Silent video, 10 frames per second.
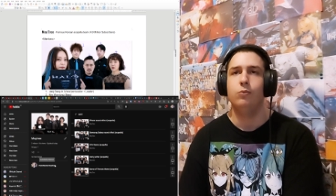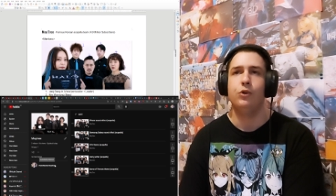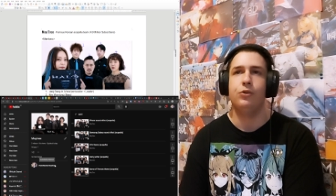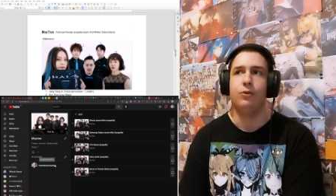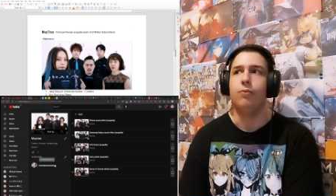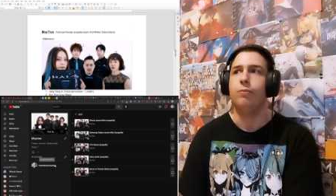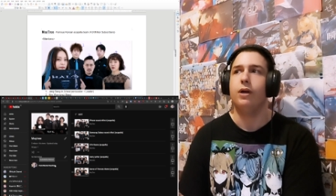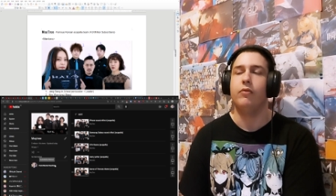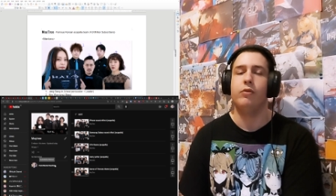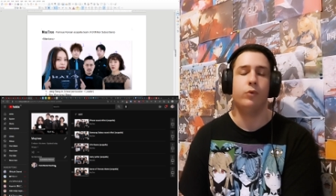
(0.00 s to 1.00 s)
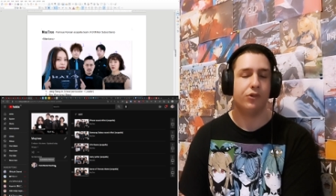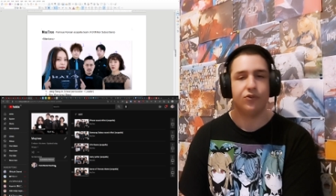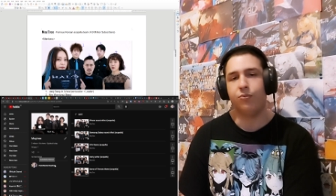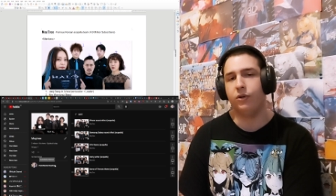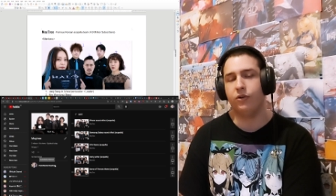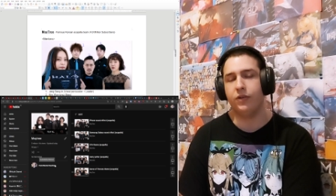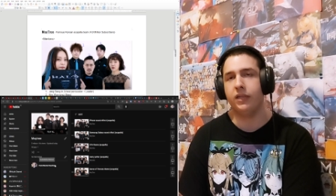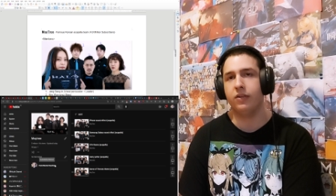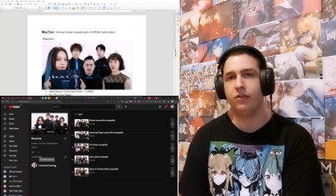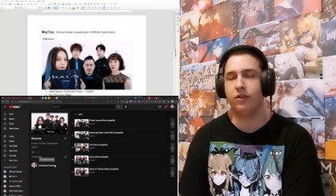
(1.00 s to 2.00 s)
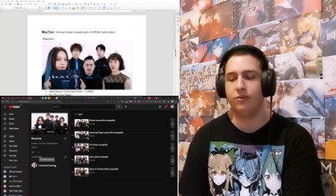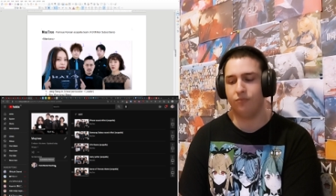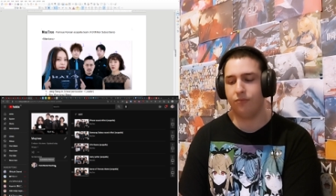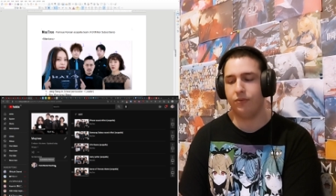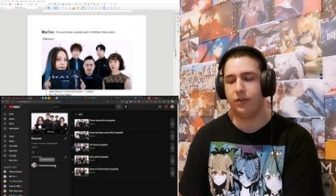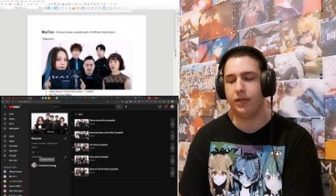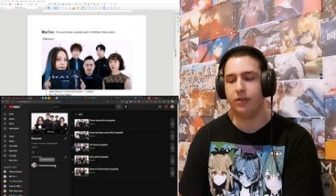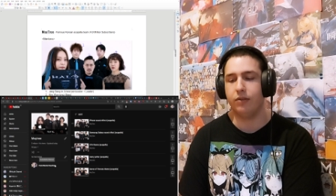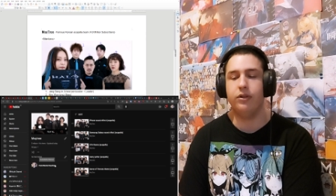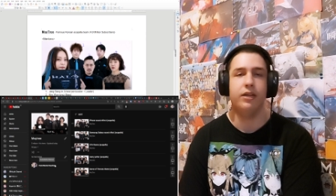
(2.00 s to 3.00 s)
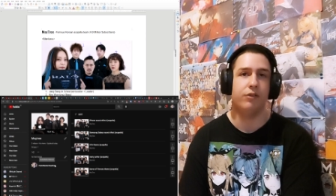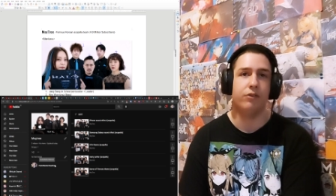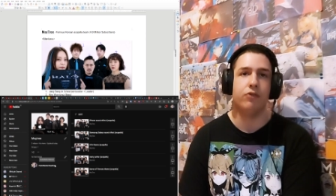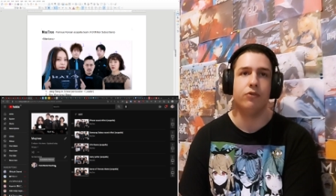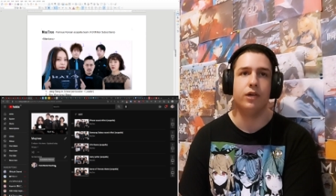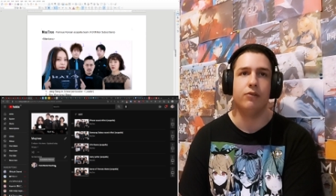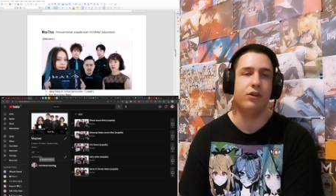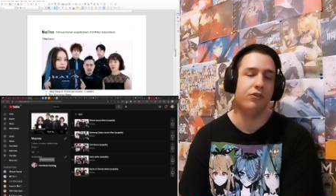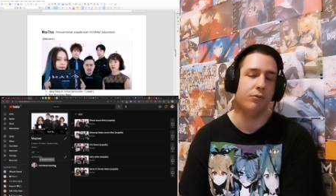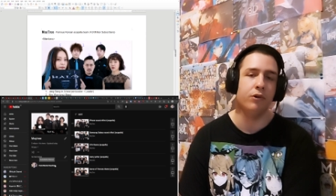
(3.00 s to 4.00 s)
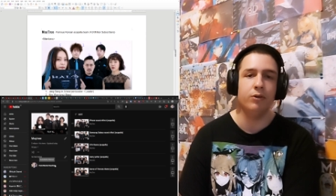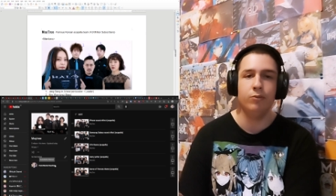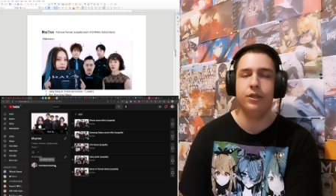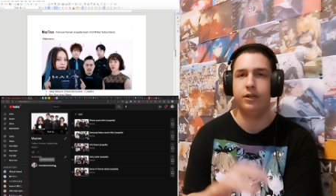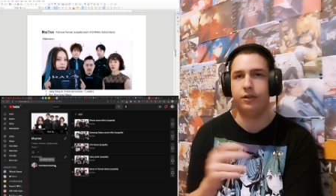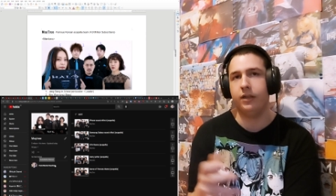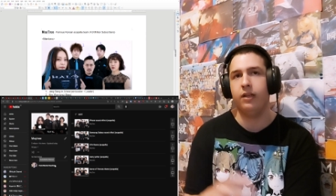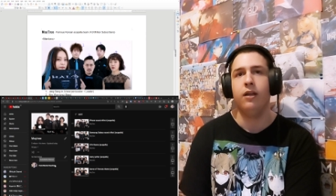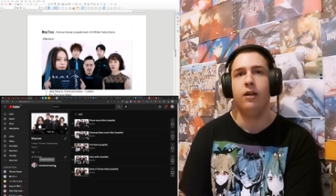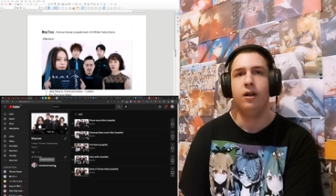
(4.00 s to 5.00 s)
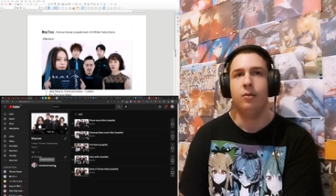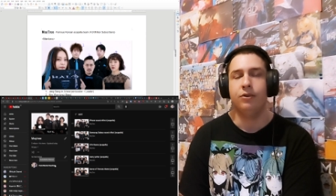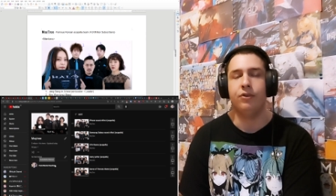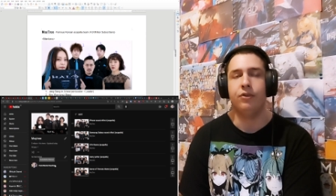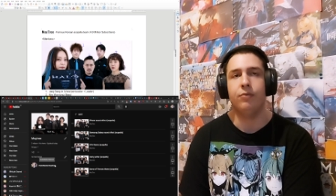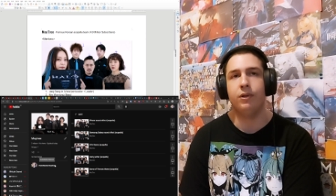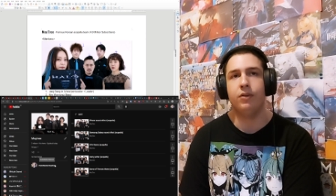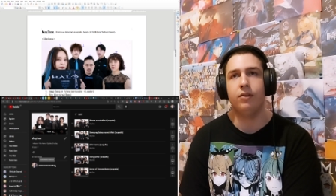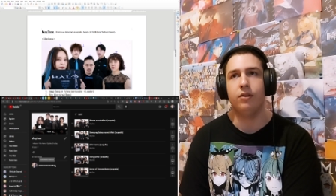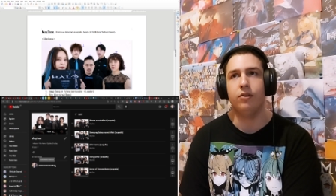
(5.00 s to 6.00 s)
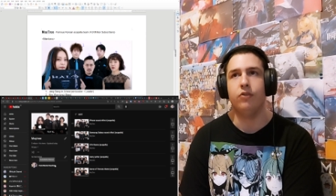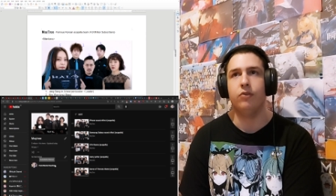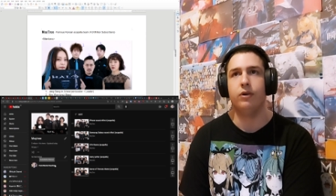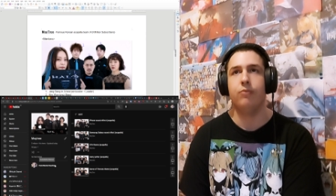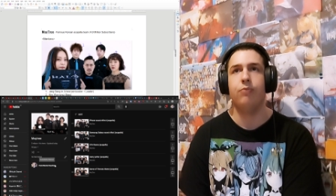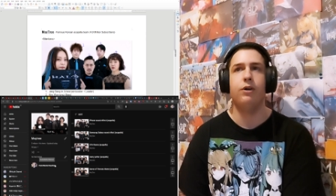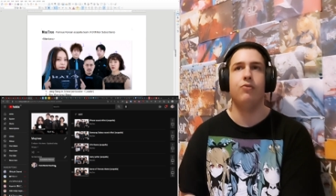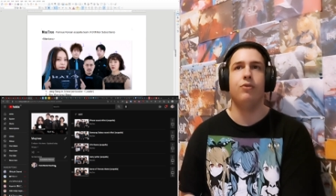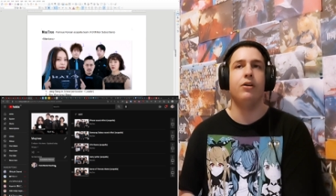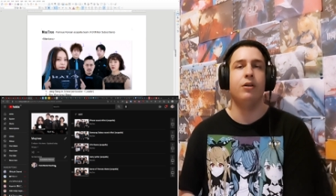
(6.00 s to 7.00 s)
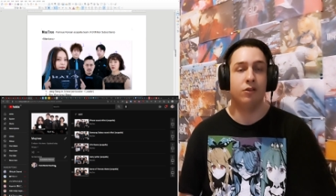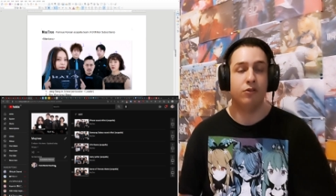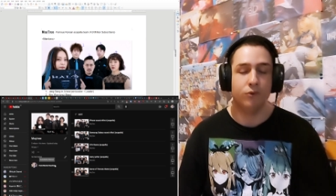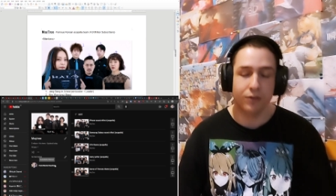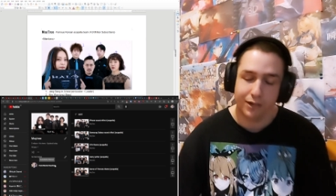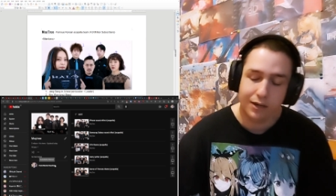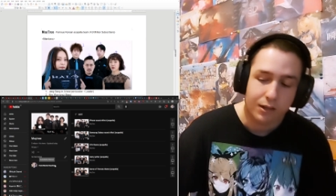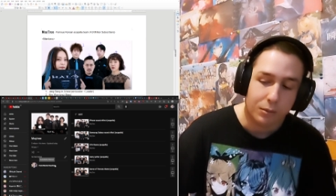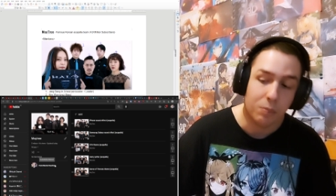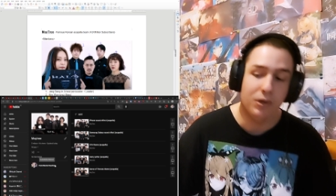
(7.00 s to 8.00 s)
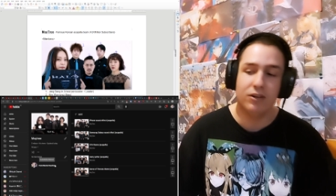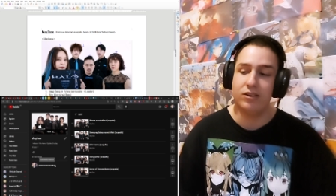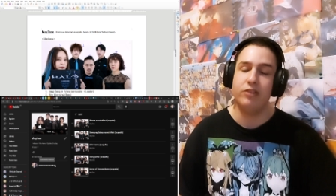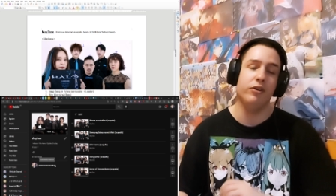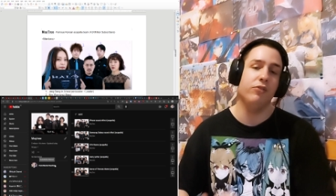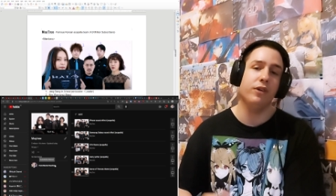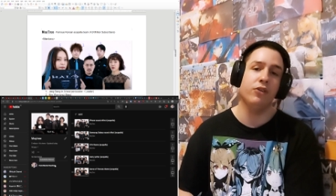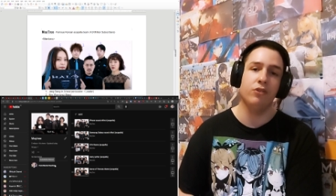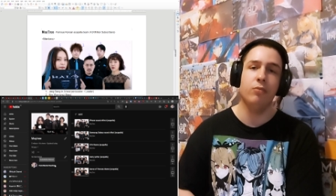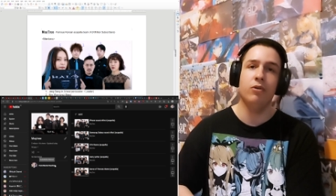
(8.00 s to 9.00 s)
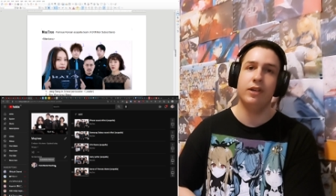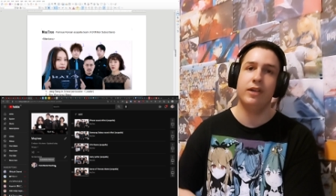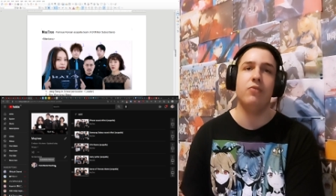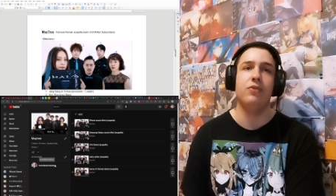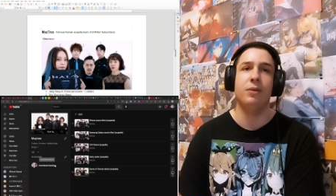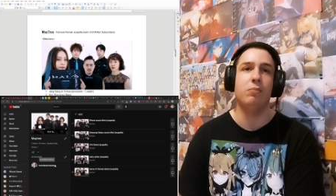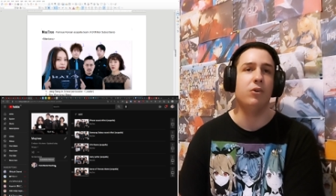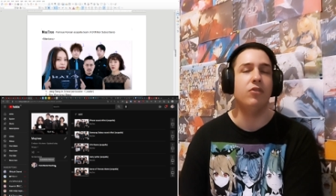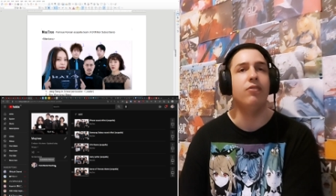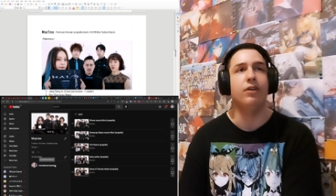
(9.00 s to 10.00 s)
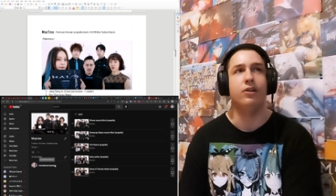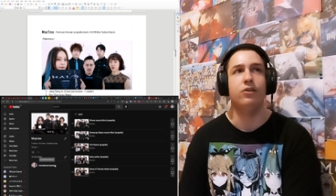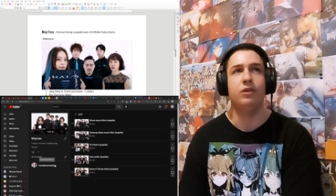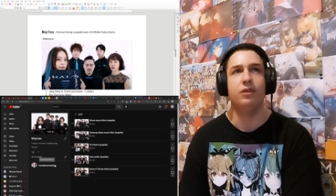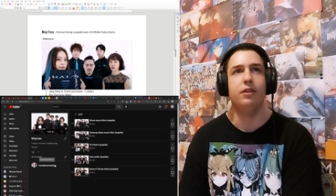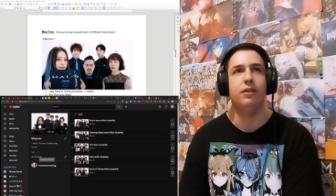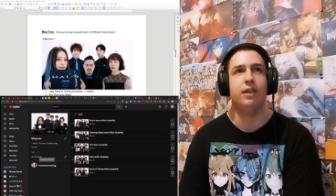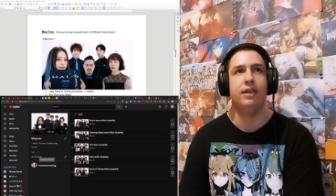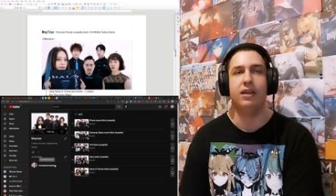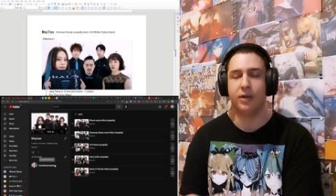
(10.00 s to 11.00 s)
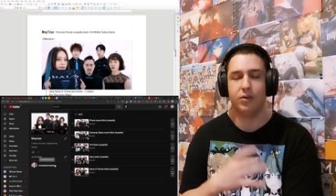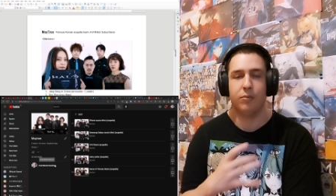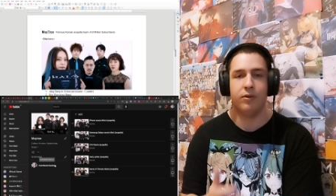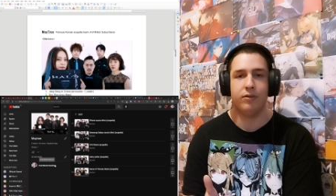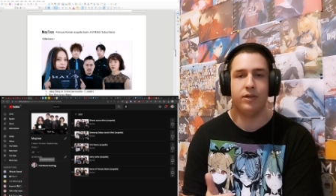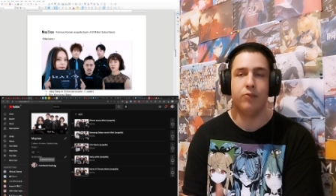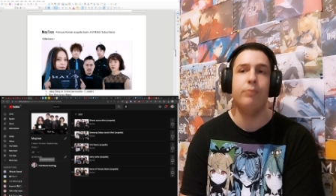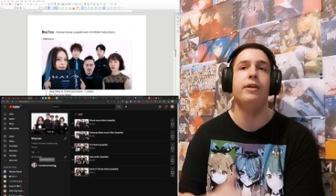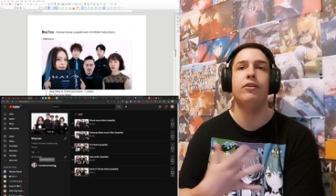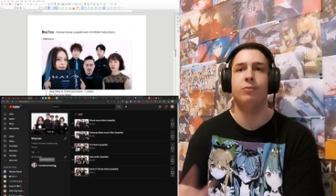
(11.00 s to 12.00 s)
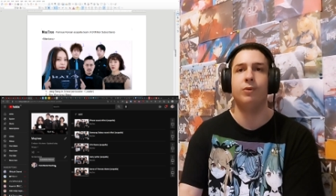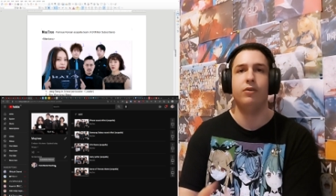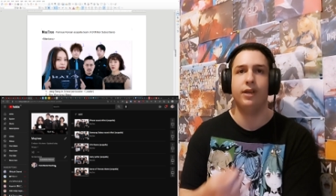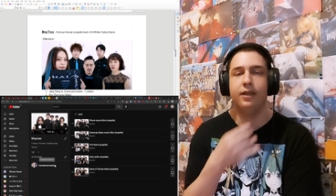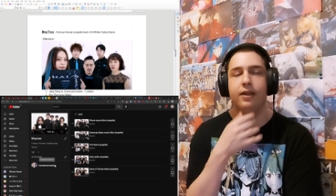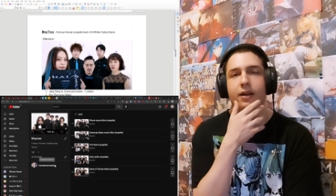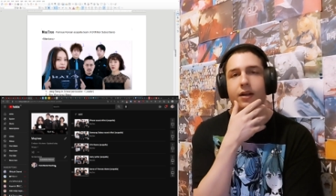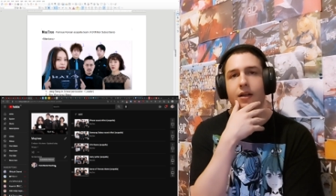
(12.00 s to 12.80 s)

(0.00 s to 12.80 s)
which, you know, I've never watched too much of that kind of stuff. Like over the years I've watched some random one here and there. It's never been a genre where I've really gotten into, but it's always very enjoyable and very impressive how good they can make a melody and replicate a melody.